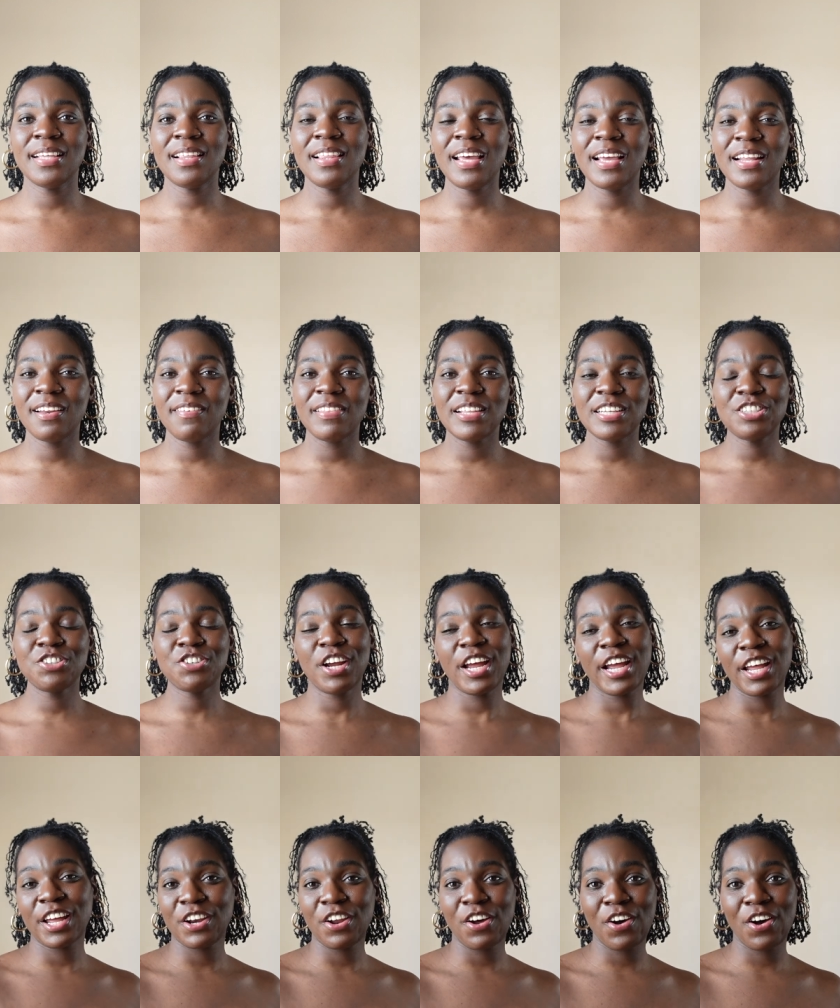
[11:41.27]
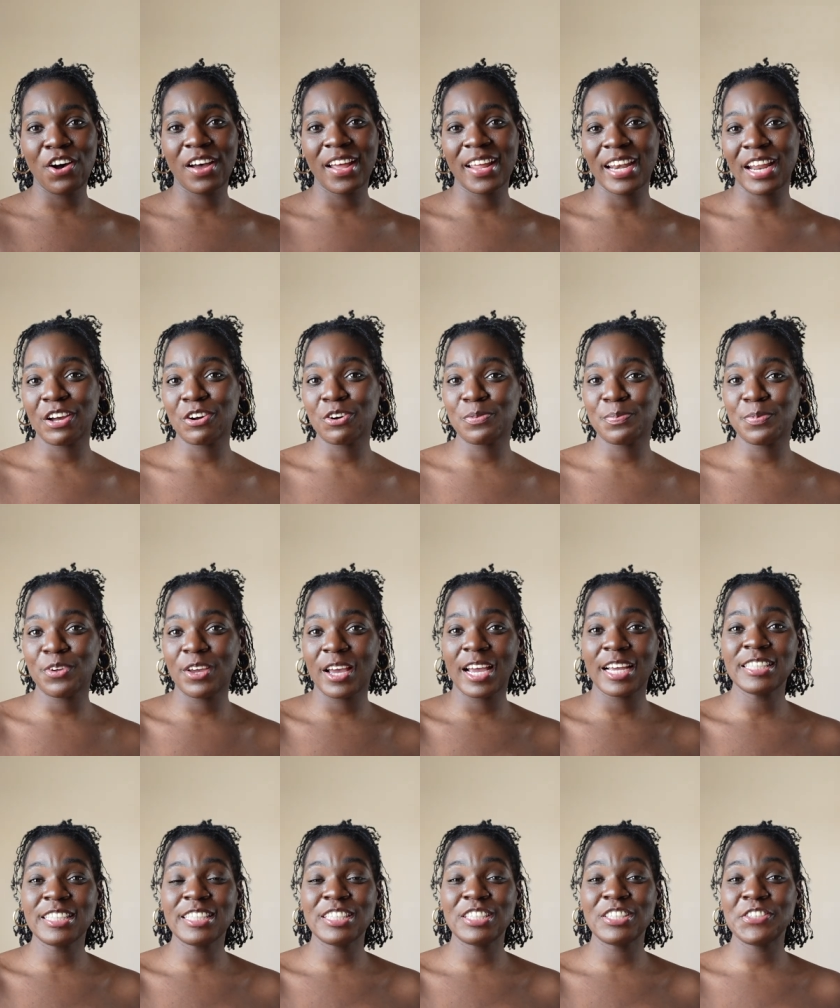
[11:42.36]
to the end of this try on haul and I hope you
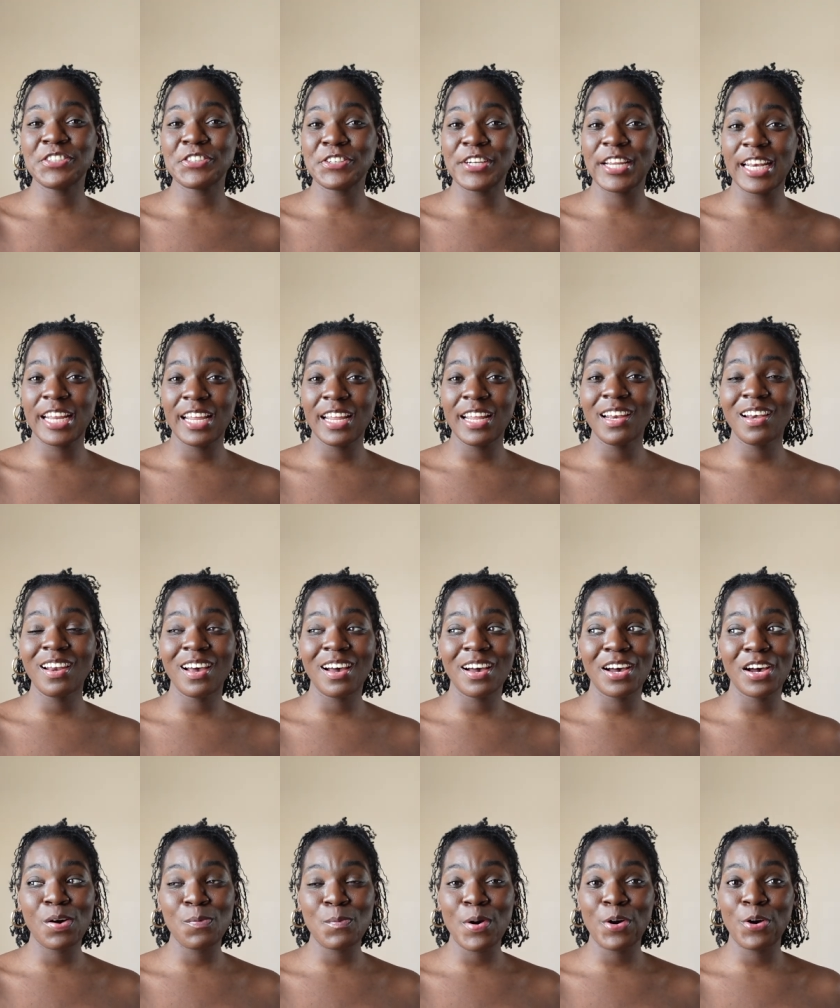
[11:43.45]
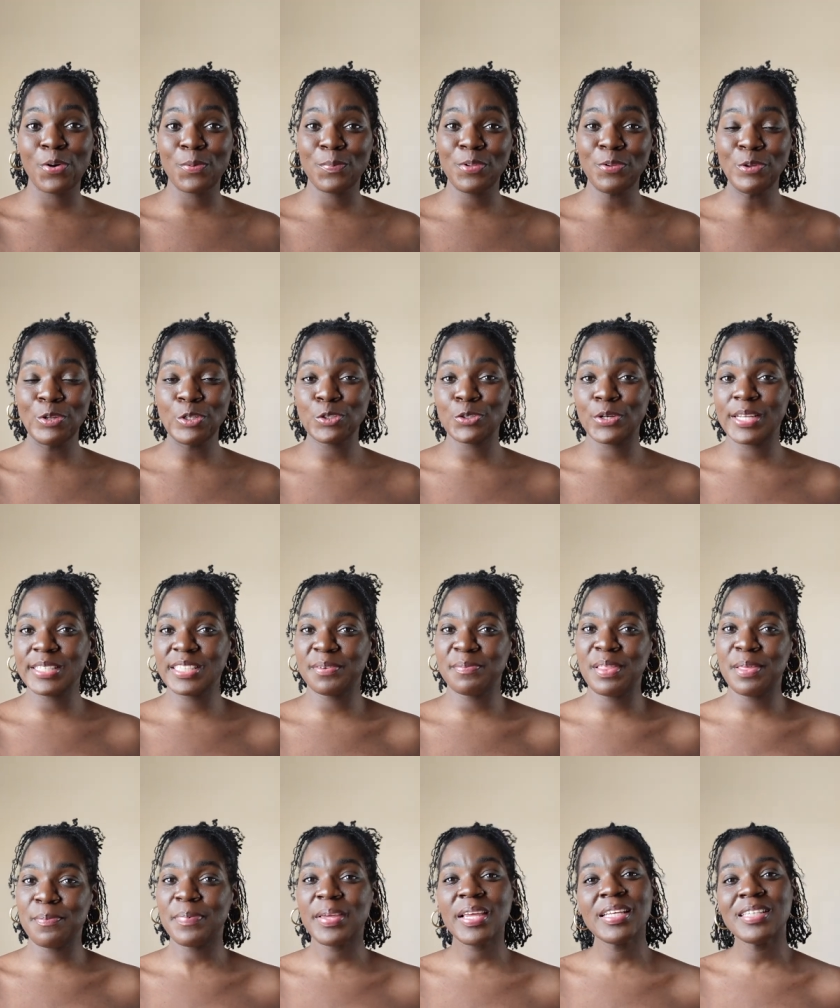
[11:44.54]
guys enjoyed it. Um, I hope you enjoyed some of
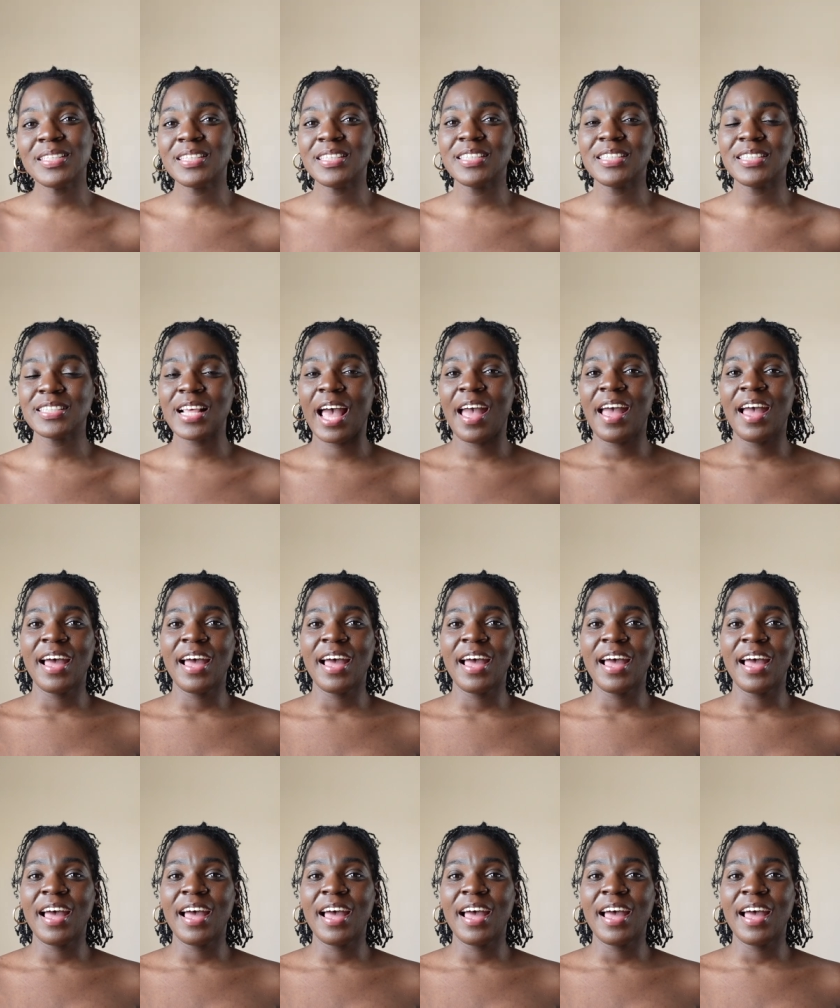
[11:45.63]
the pieces.